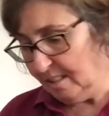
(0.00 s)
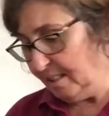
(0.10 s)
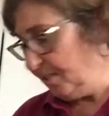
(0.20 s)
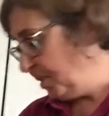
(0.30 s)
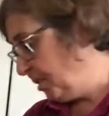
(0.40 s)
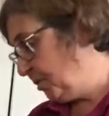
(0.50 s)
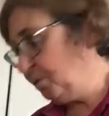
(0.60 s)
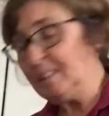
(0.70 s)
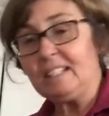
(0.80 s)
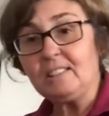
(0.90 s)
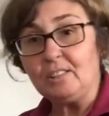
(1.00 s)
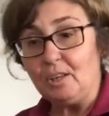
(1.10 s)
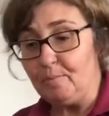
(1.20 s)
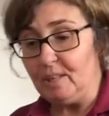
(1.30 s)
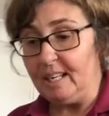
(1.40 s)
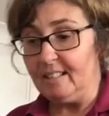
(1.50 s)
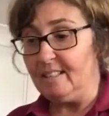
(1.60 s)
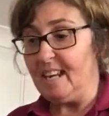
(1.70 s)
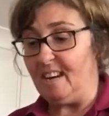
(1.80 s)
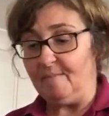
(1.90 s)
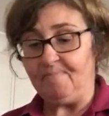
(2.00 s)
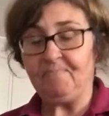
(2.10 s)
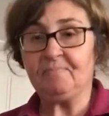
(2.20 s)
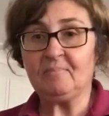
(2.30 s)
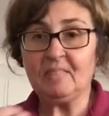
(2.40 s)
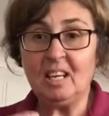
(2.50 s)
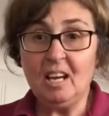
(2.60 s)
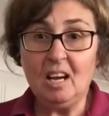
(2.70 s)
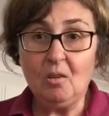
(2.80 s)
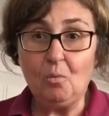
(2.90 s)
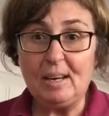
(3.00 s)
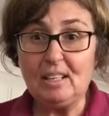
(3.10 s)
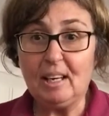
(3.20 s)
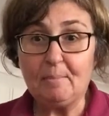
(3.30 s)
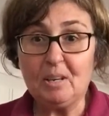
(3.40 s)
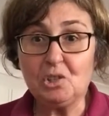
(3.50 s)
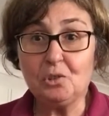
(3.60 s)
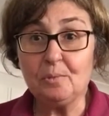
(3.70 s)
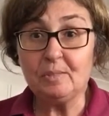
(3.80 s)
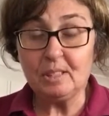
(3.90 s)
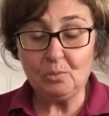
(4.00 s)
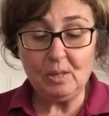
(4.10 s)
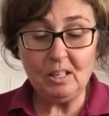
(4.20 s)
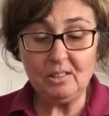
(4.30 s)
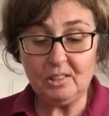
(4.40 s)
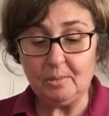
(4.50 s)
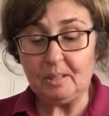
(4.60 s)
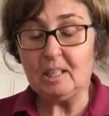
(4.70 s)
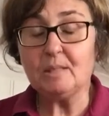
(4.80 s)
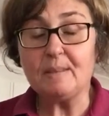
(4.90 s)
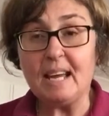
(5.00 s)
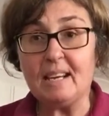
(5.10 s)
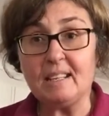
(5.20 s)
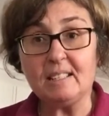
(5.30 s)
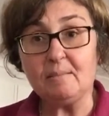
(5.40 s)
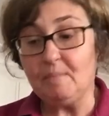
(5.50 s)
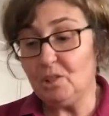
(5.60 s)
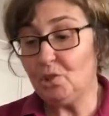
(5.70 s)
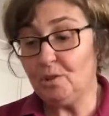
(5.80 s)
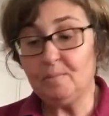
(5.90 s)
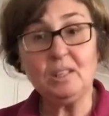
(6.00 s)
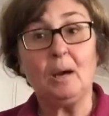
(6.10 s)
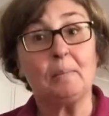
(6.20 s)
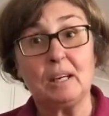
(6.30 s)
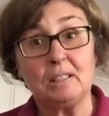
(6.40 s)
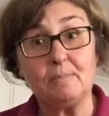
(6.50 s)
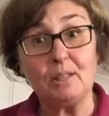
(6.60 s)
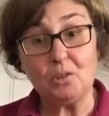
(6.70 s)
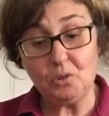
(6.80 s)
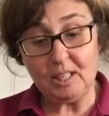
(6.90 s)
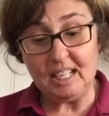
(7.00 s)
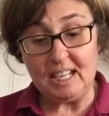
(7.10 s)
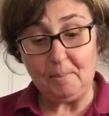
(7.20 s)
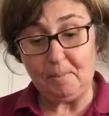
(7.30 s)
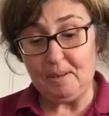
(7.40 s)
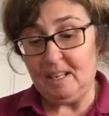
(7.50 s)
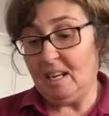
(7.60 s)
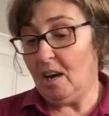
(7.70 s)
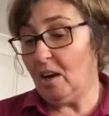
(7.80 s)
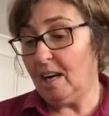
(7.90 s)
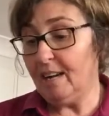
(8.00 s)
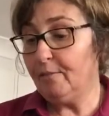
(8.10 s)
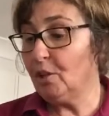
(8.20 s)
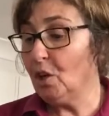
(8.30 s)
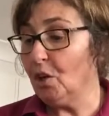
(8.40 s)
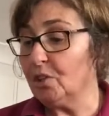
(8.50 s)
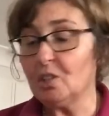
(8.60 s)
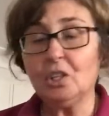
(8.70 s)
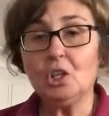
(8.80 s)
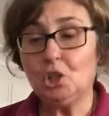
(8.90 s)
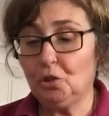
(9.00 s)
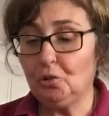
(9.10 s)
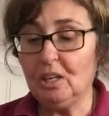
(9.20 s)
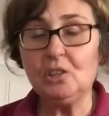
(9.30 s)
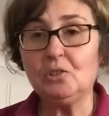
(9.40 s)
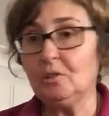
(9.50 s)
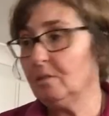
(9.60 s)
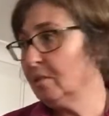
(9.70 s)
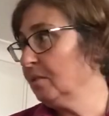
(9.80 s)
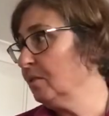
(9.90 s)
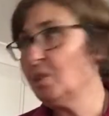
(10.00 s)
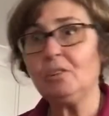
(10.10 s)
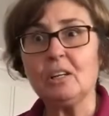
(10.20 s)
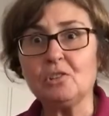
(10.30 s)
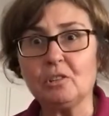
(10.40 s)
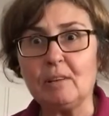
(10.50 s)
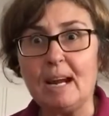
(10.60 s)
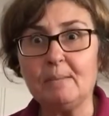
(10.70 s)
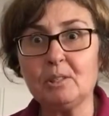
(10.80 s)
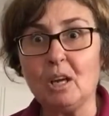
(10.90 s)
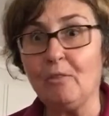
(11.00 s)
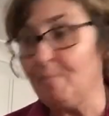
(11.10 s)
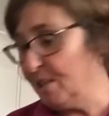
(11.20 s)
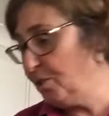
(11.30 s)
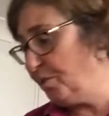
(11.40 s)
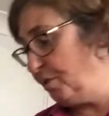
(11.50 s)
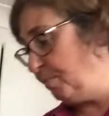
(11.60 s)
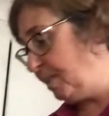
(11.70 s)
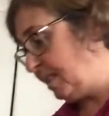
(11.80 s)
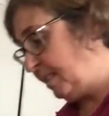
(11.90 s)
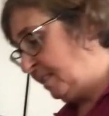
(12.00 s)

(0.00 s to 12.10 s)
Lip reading: I just thought that's a no-brainer. Now, we like mushrooms as well, so I'm going to be adding some mushrooms. I'm going to be cooking up. I have got 200 grams of mushrooms.